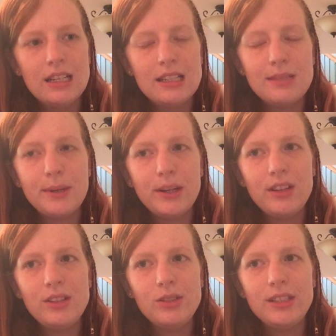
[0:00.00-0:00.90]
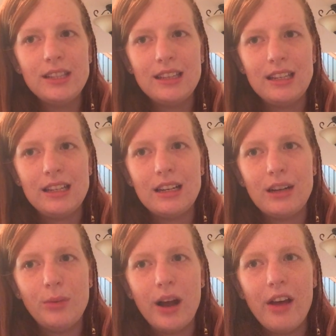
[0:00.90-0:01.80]
it's better than doing nothing, and
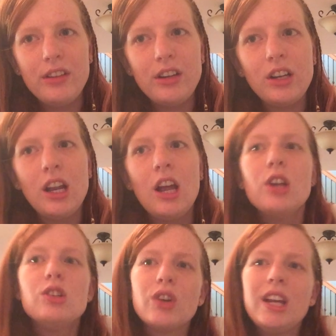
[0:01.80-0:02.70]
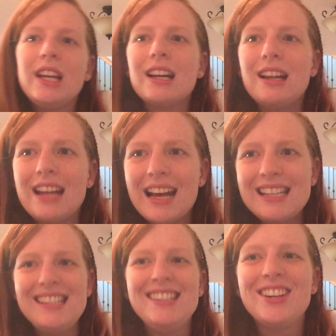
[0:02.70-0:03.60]
I'd rather drink a
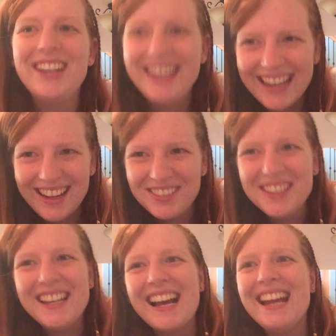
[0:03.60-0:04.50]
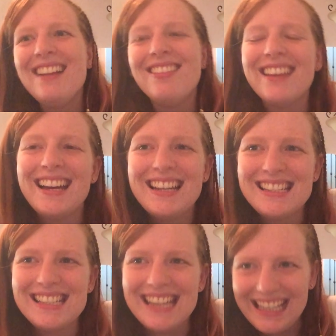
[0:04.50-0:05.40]
nasty drink every night than
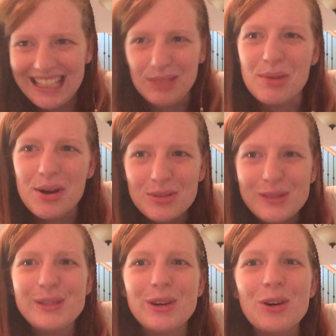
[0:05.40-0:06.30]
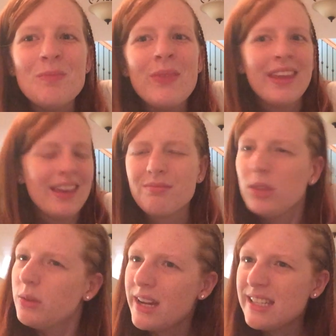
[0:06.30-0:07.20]
to take chemo. So
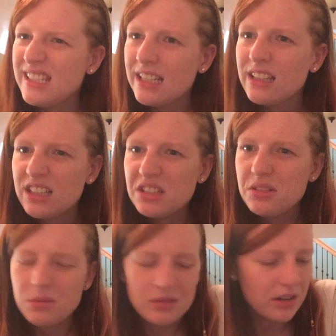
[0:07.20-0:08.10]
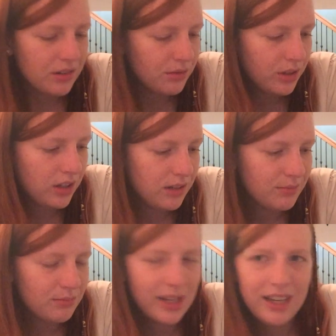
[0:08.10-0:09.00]
the way I see it, there's not really
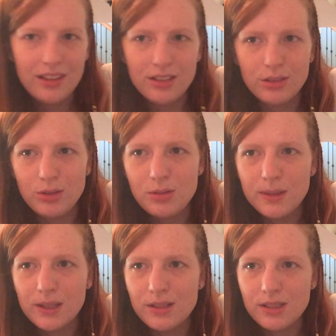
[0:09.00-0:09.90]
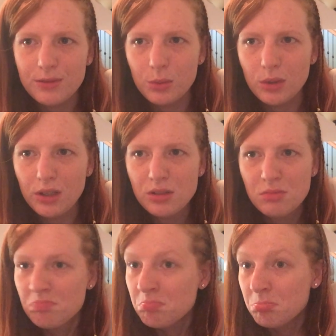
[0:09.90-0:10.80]
anything to lose because if it works,
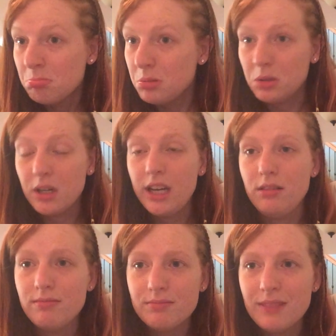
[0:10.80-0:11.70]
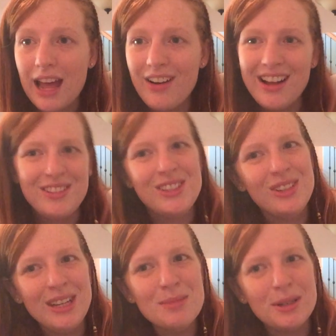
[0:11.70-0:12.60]
great. I don't have to do
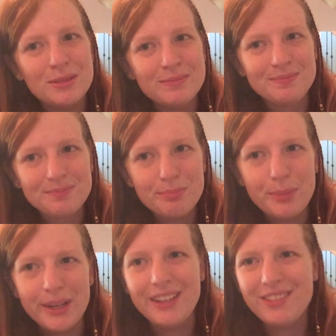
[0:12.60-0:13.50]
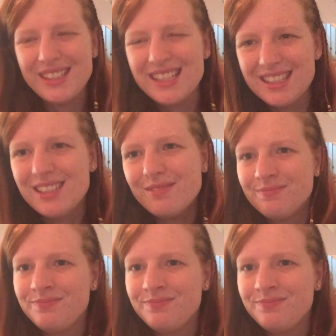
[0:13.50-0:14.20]
chemo. But if it doesn't,